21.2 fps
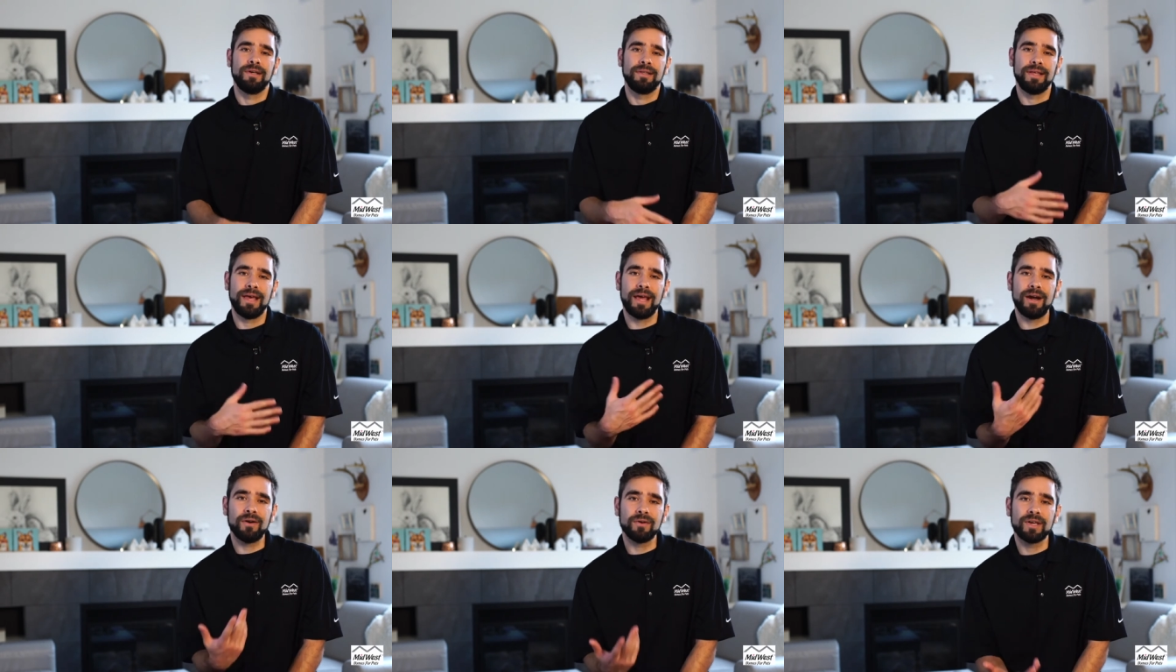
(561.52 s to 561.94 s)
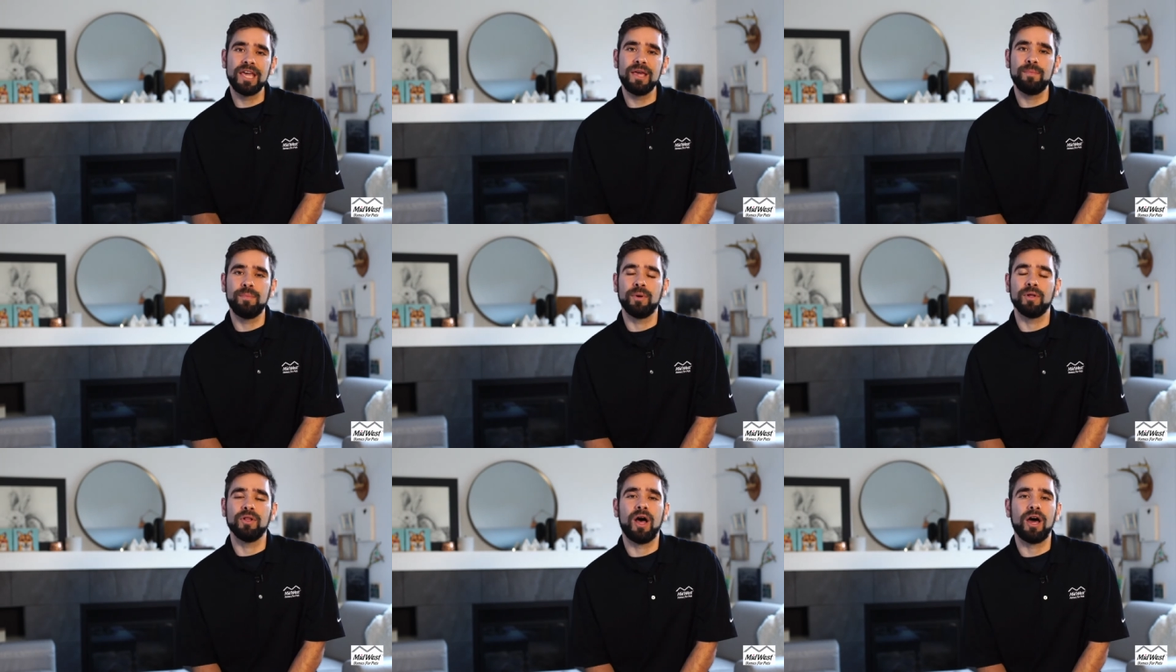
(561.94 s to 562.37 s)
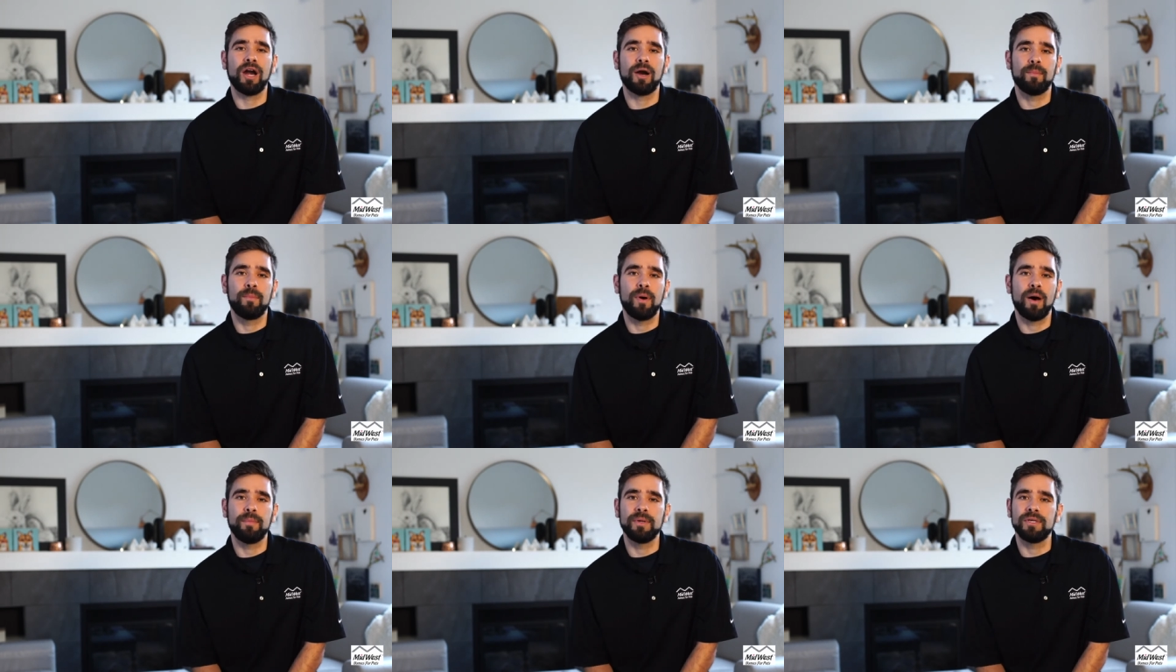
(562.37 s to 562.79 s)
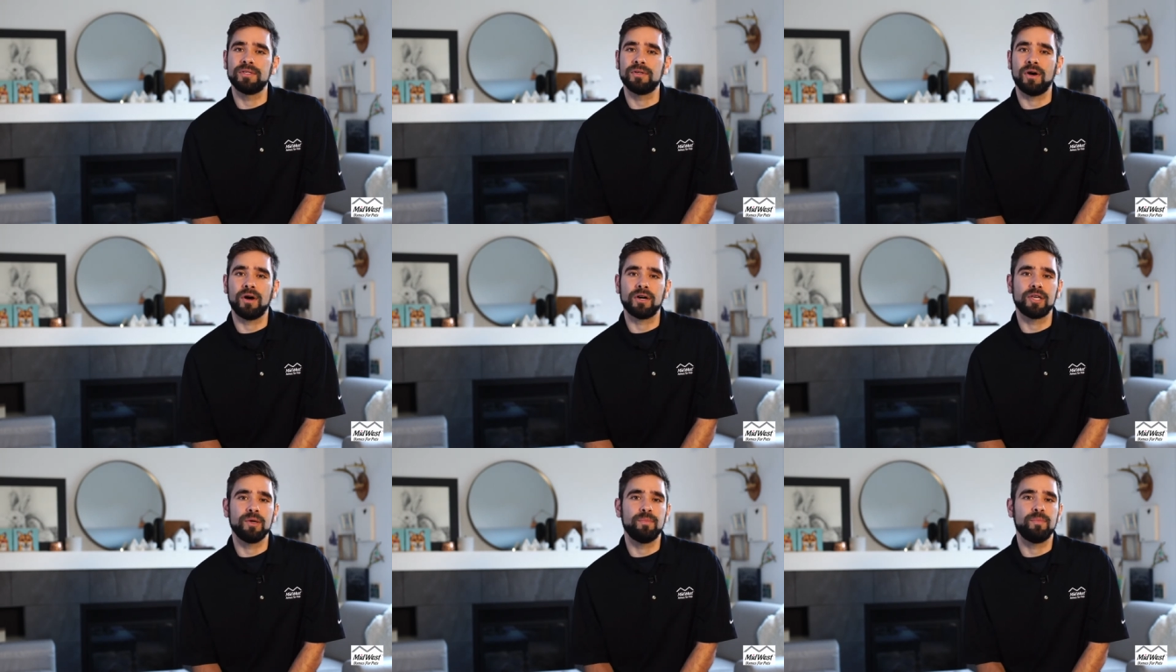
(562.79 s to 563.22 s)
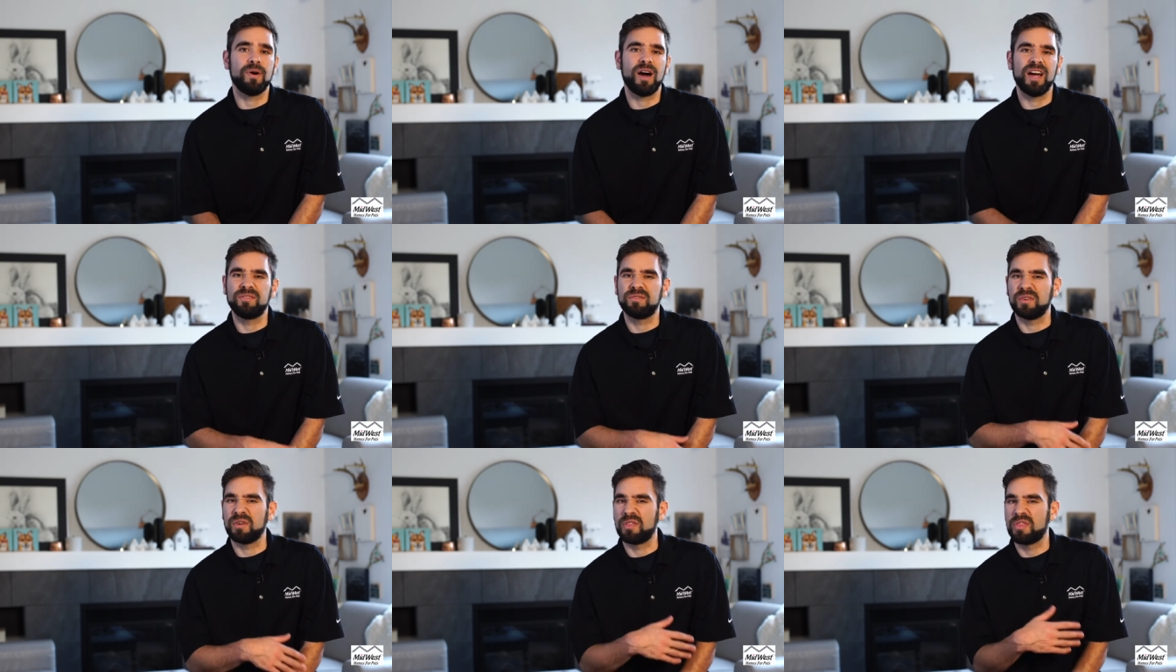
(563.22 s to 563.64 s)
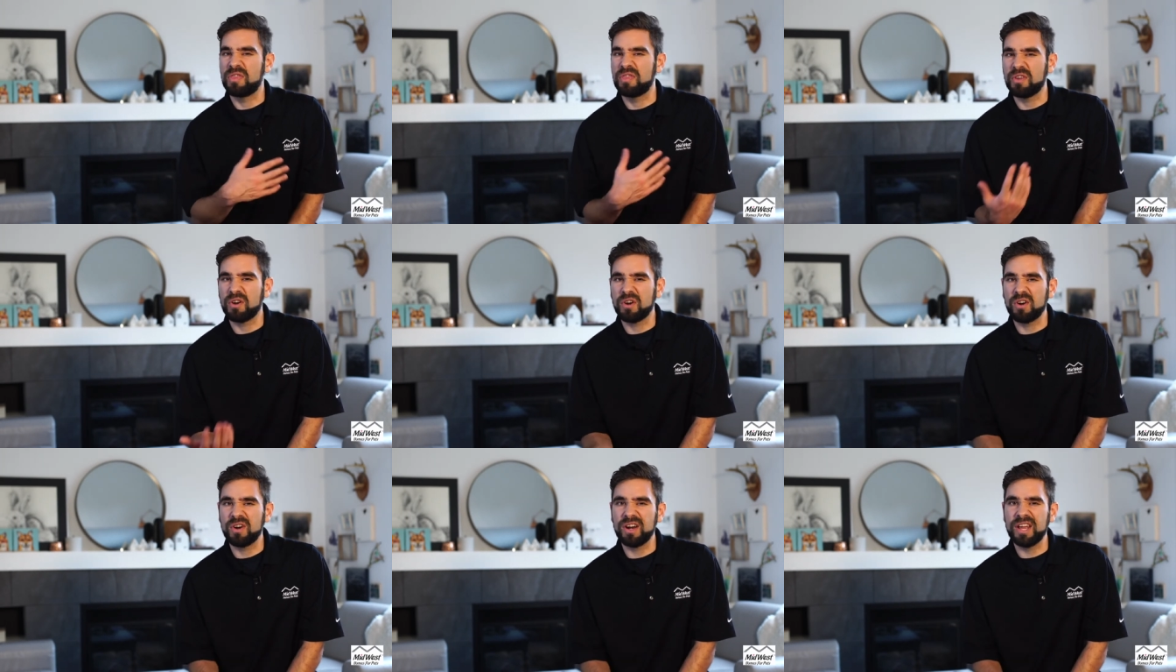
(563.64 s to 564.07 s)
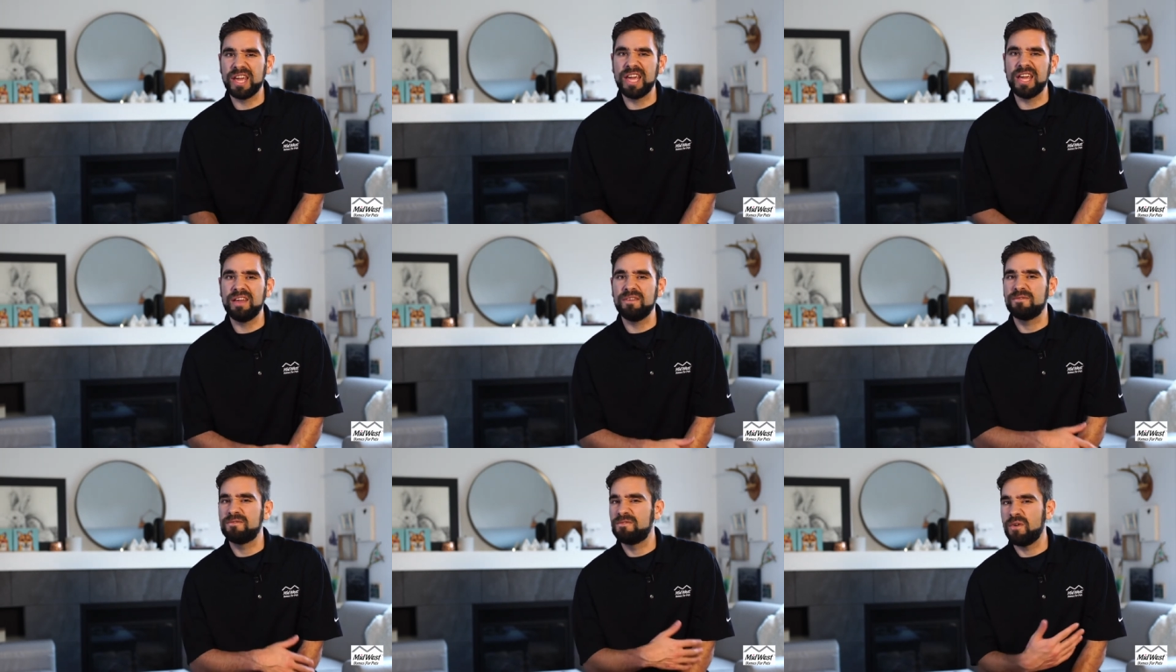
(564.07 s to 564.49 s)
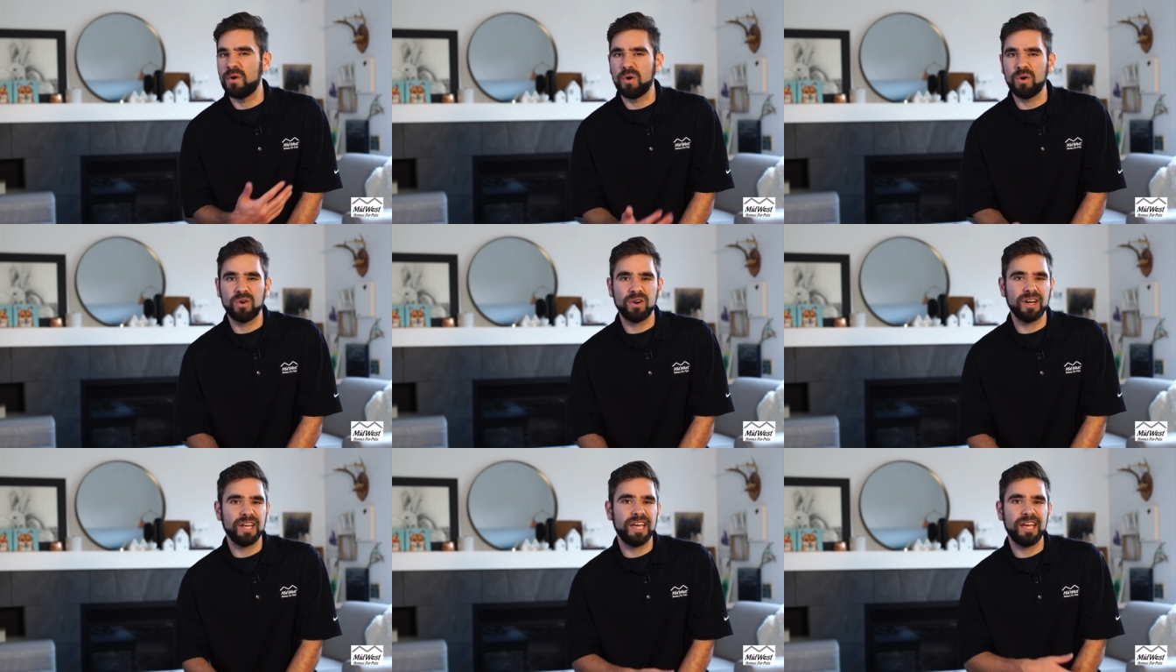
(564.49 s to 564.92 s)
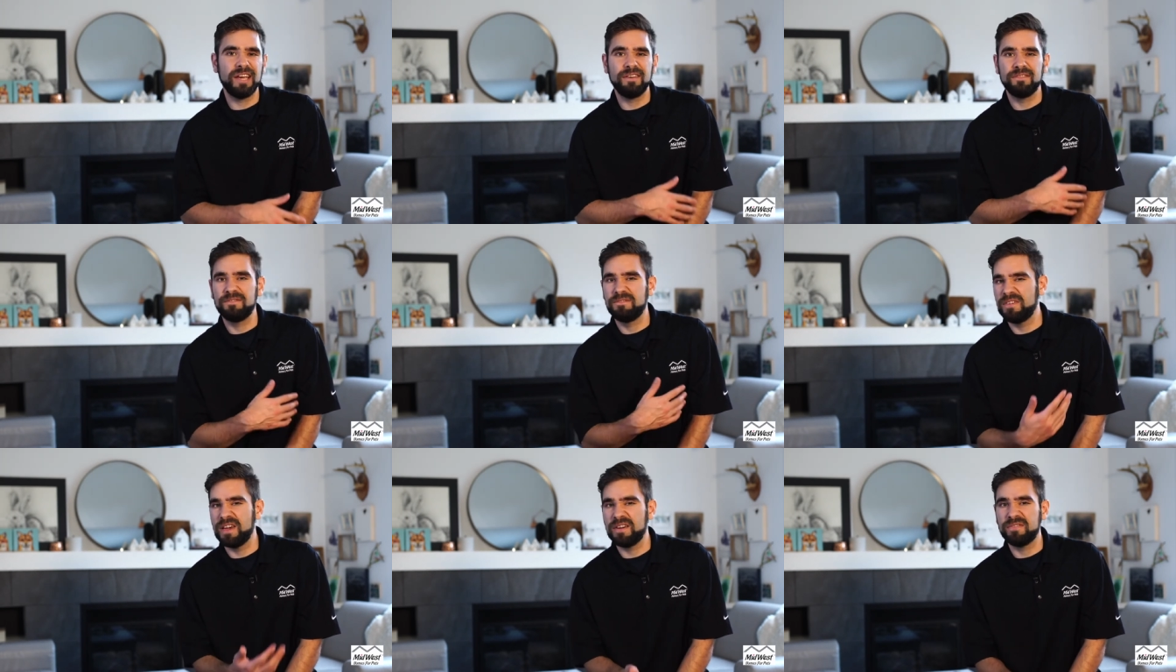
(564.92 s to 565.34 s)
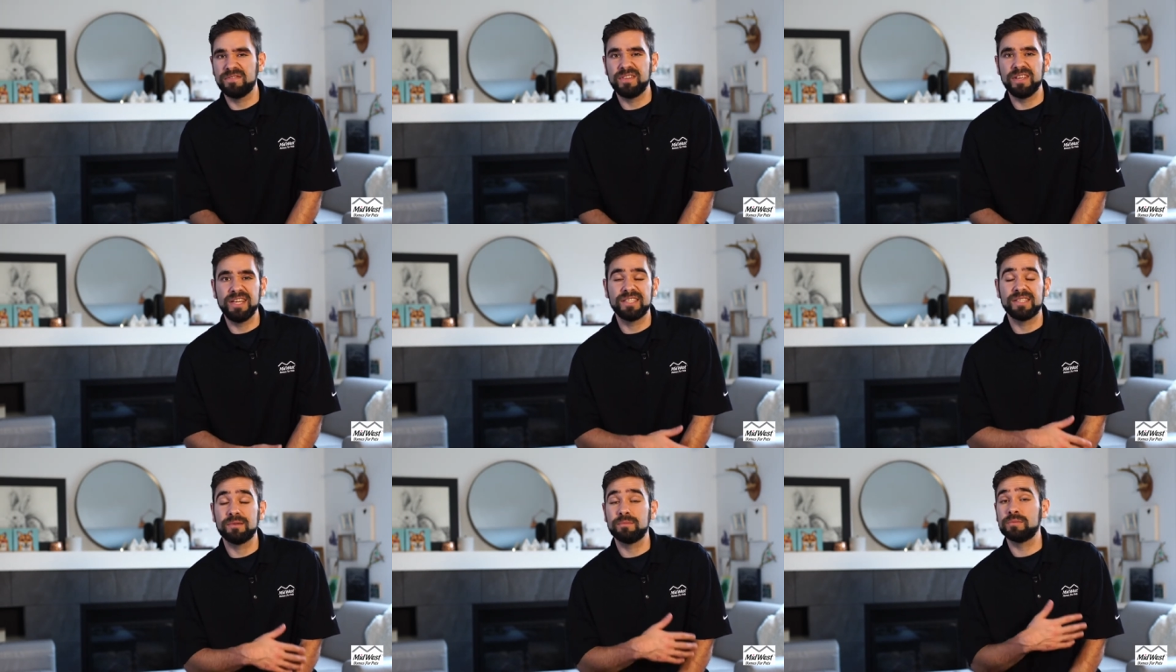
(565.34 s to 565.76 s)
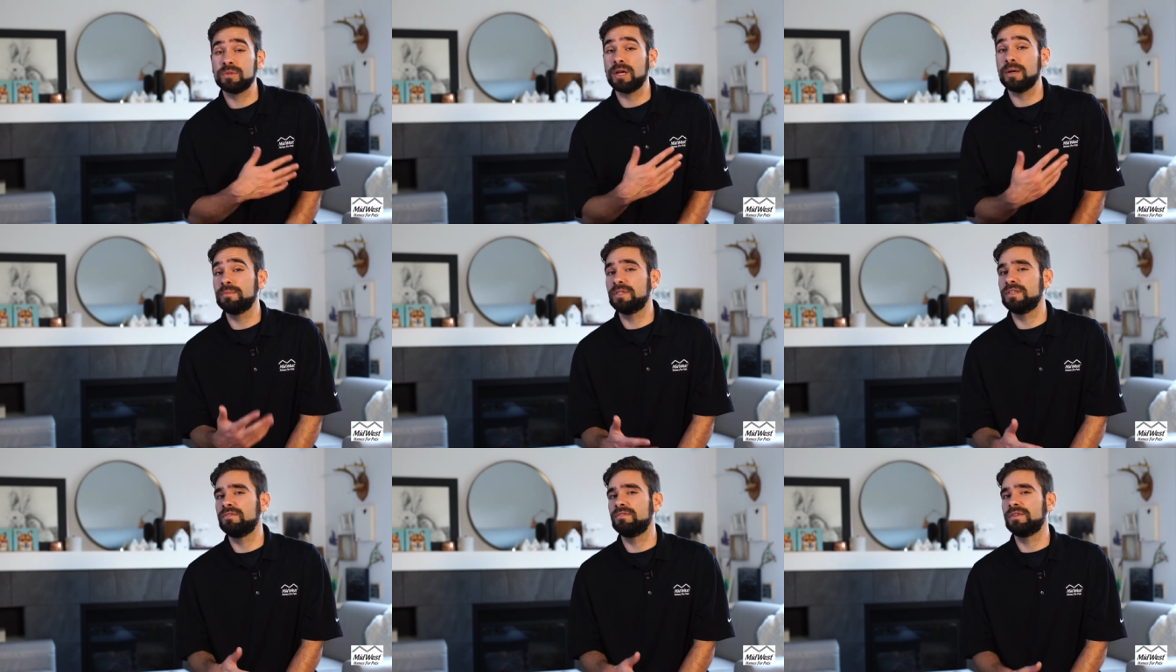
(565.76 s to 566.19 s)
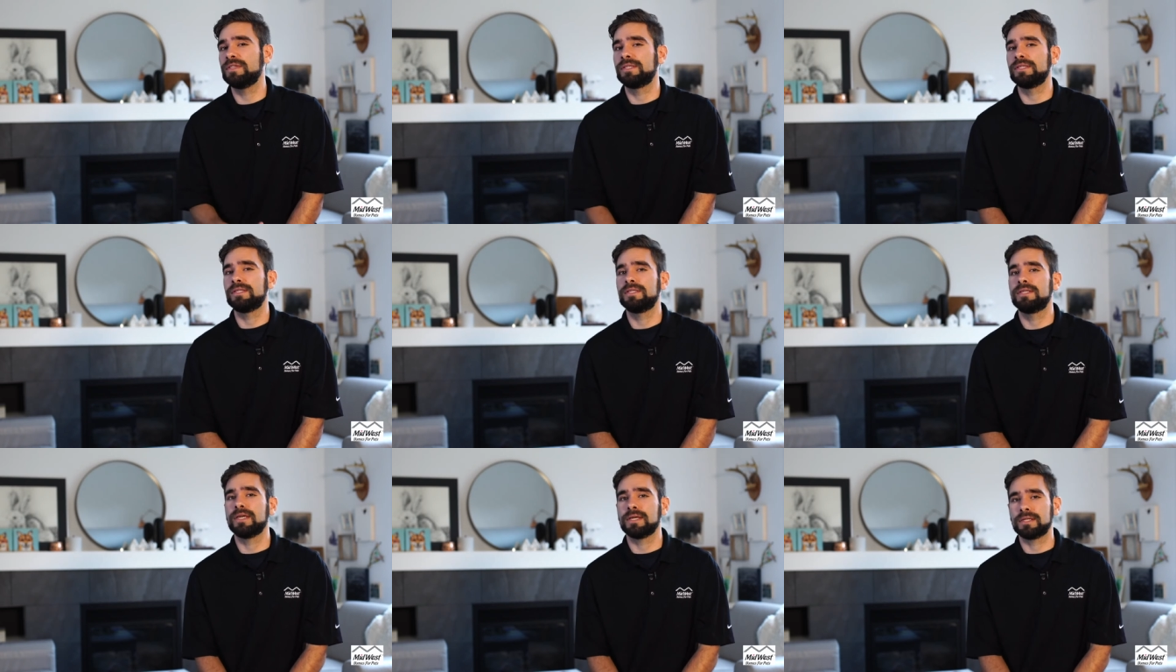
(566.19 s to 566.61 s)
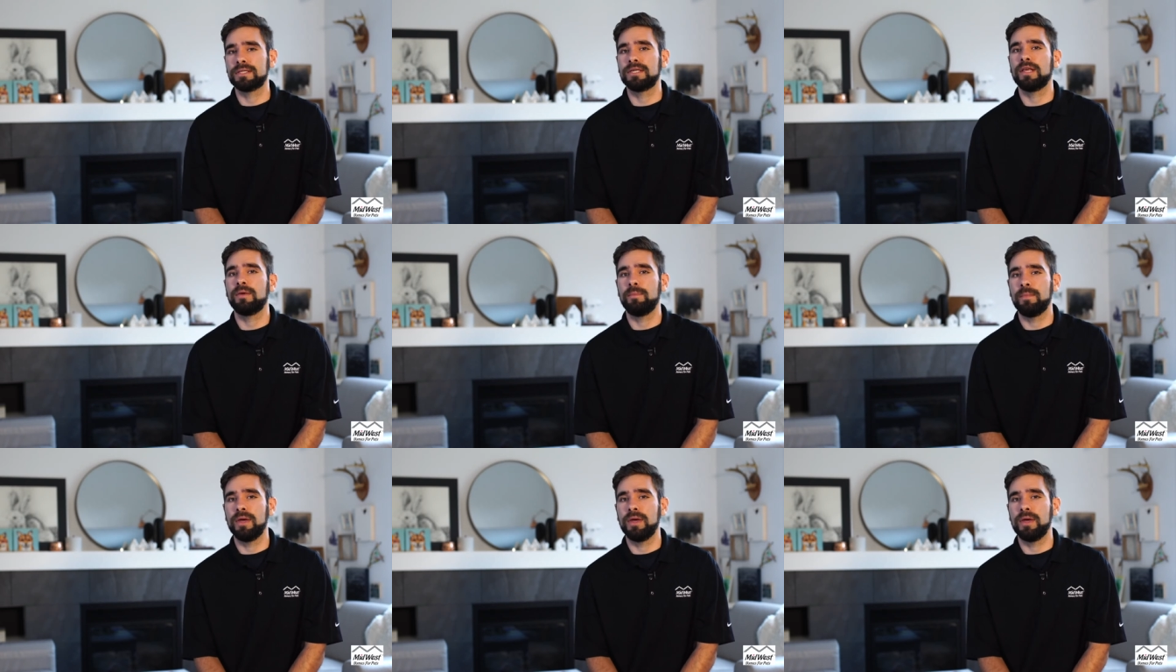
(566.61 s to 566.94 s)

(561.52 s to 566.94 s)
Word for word: That'll keep a lot of puppies occupied for 30, 40, 50, sometimes even 60